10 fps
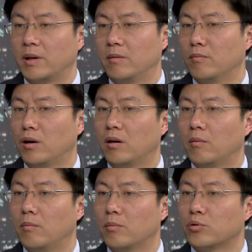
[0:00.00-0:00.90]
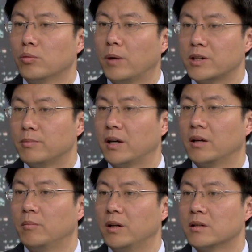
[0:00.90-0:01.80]
I mean, too much
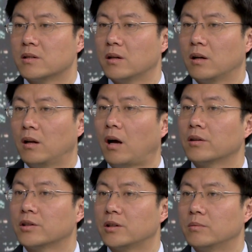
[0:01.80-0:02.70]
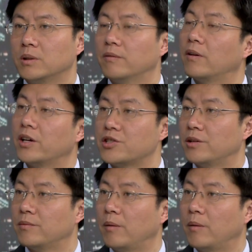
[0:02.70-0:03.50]
money means long-term inflation.